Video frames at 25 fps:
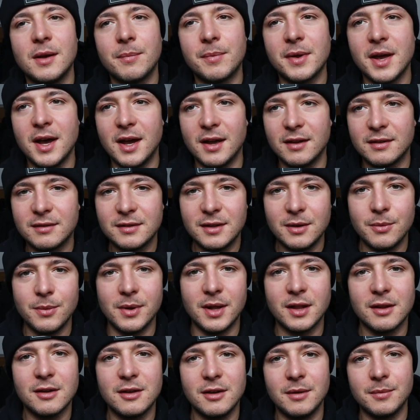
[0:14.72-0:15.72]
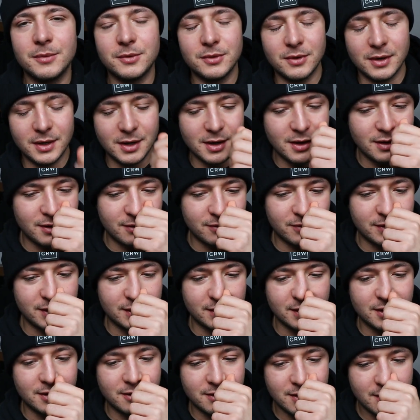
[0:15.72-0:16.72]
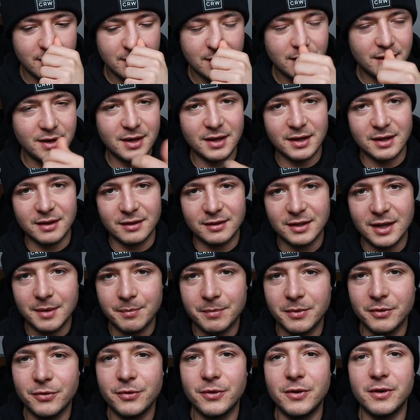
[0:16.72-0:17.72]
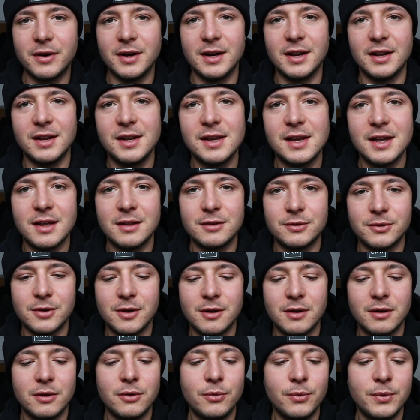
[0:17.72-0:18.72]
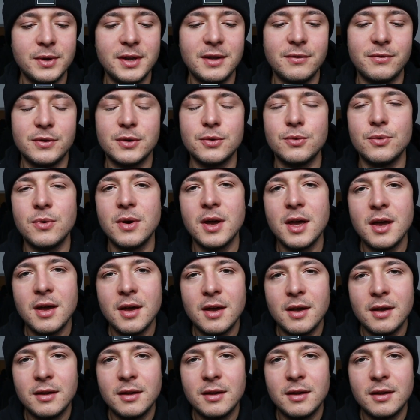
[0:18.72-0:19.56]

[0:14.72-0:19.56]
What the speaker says: up guys, and welcome to another video. Like I said before, a Ligandrol review.